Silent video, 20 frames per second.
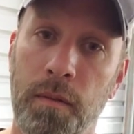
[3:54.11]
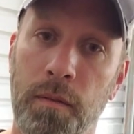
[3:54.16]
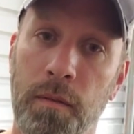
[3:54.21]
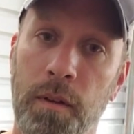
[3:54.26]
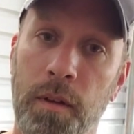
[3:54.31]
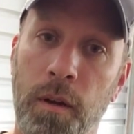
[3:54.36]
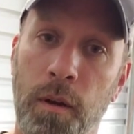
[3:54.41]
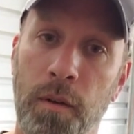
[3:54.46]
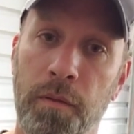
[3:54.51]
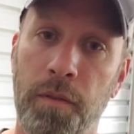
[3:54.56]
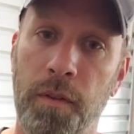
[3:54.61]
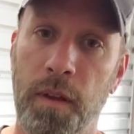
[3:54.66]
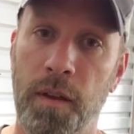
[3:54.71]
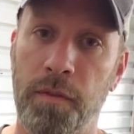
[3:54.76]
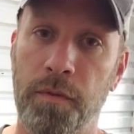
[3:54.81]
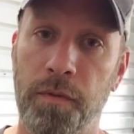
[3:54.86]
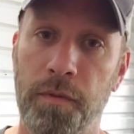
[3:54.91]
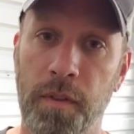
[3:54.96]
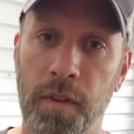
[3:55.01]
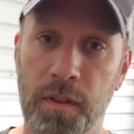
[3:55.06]
You know,
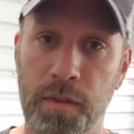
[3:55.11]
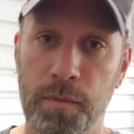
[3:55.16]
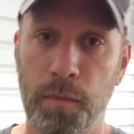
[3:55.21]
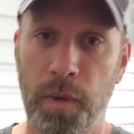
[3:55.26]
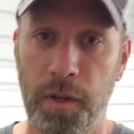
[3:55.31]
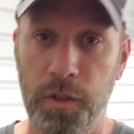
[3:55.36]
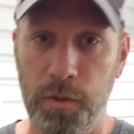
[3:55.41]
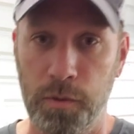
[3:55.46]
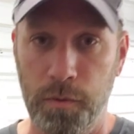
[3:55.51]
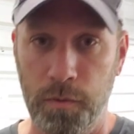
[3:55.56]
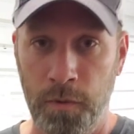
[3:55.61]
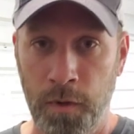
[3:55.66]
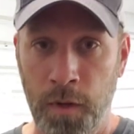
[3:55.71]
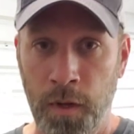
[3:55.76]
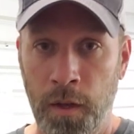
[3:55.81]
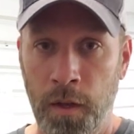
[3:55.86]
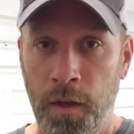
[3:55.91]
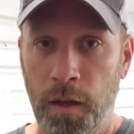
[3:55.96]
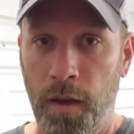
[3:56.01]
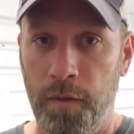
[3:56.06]
if this much
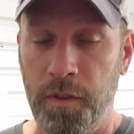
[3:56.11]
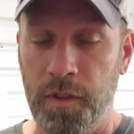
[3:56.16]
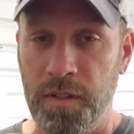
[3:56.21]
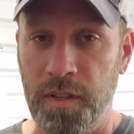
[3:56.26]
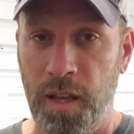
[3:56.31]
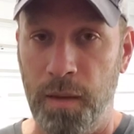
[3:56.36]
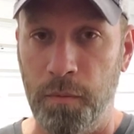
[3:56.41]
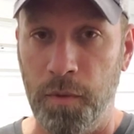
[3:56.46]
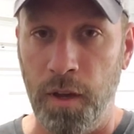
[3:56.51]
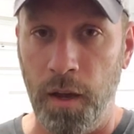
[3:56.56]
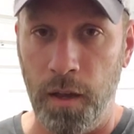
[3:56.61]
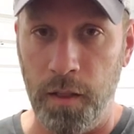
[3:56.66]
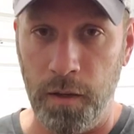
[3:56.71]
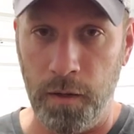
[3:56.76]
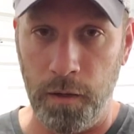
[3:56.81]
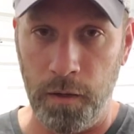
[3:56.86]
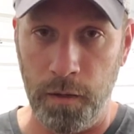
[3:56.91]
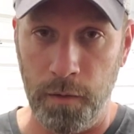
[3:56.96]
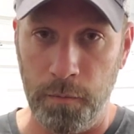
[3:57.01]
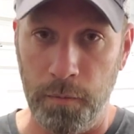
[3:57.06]
of the same
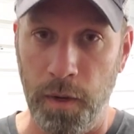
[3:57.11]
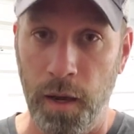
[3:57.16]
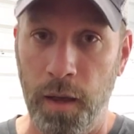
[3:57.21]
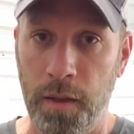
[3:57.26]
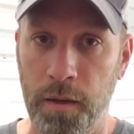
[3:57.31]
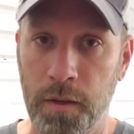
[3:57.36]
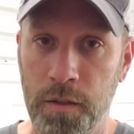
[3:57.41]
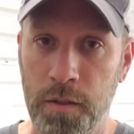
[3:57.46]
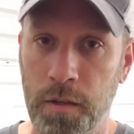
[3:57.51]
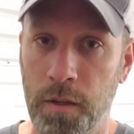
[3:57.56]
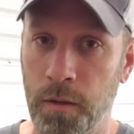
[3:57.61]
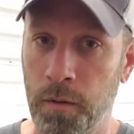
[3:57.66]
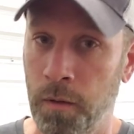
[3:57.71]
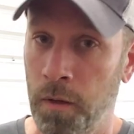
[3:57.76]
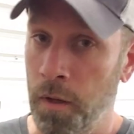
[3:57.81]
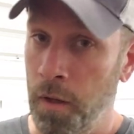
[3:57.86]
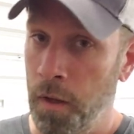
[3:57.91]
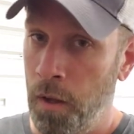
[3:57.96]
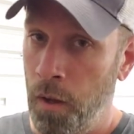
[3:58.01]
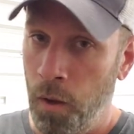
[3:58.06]
color bothers you,
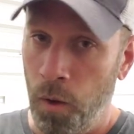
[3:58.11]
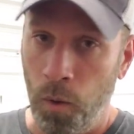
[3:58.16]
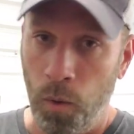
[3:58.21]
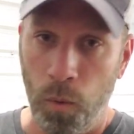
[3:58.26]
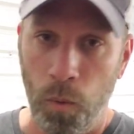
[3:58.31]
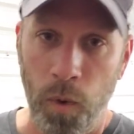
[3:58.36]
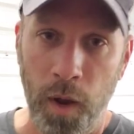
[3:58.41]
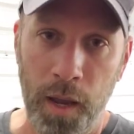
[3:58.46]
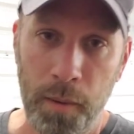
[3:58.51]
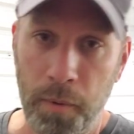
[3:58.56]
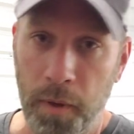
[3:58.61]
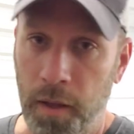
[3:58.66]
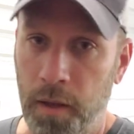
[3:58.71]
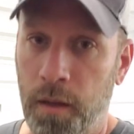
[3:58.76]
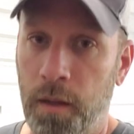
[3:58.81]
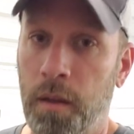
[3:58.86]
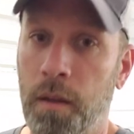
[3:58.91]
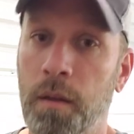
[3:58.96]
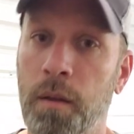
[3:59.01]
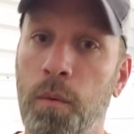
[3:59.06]
wipe it
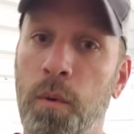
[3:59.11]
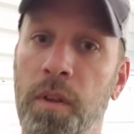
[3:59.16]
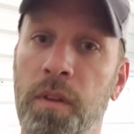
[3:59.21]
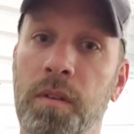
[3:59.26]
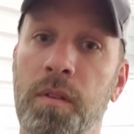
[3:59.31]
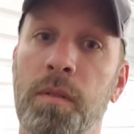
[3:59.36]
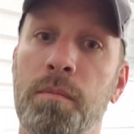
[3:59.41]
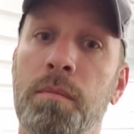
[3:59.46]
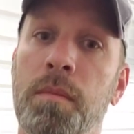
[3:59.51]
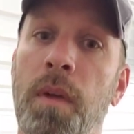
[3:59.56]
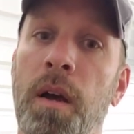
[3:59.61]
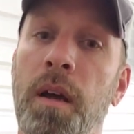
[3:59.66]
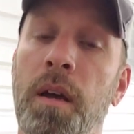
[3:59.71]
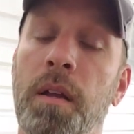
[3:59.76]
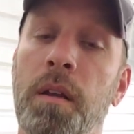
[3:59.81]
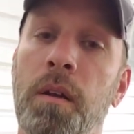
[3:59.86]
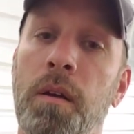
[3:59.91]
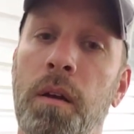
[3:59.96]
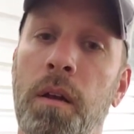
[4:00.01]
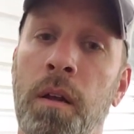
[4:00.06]
with some
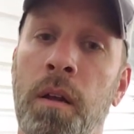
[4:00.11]
mud.